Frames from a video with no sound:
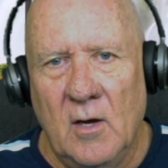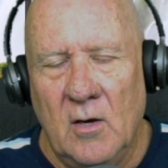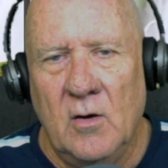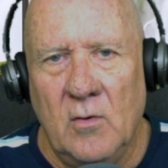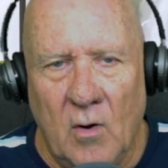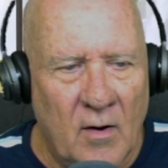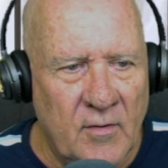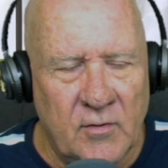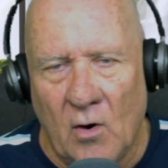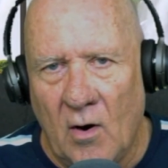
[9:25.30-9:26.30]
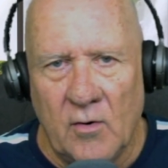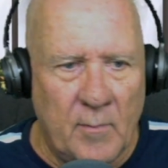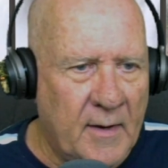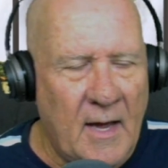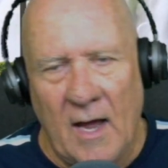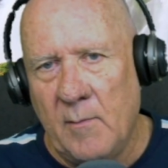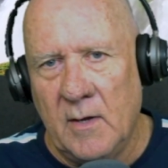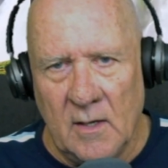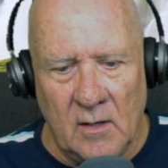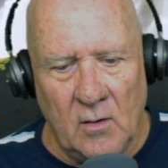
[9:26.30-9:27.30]
who either died or became
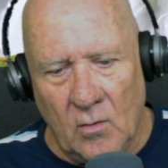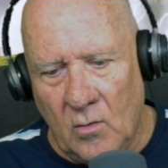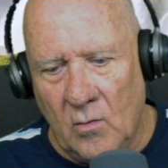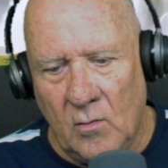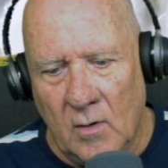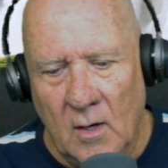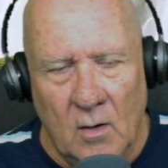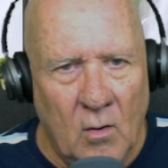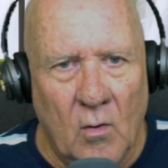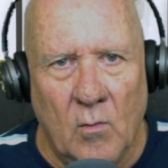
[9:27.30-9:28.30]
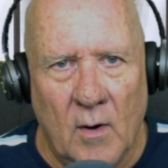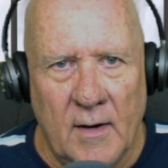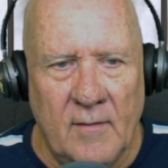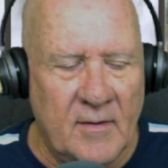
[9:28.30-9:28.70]
ill or whatever.